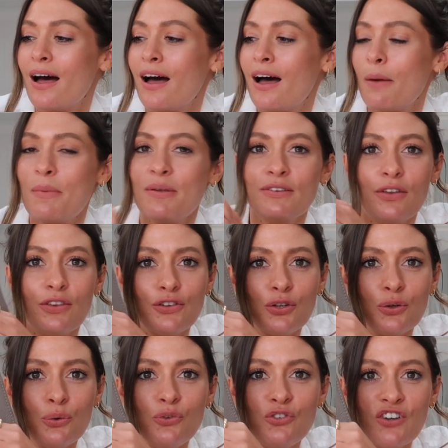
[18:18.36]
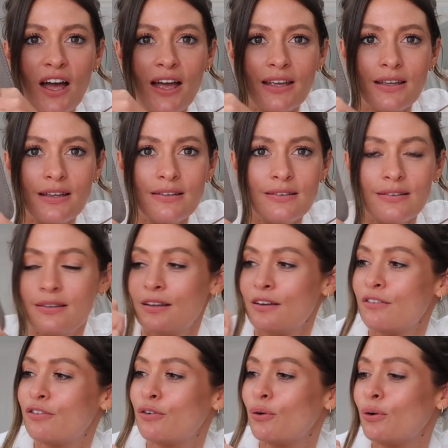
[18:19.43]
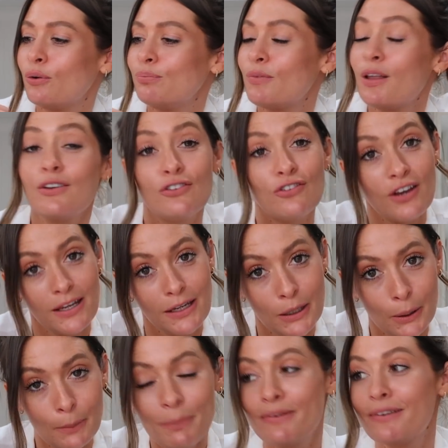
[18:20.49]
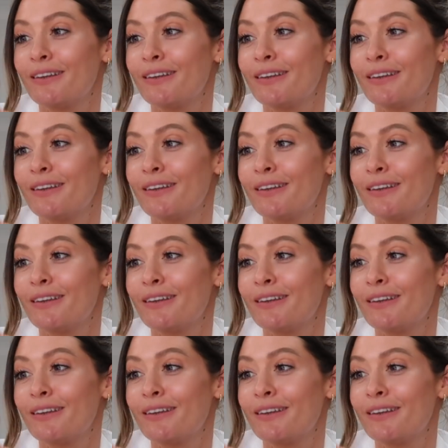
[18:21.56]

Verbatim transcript: Um, it's got the two J's for Jacobs.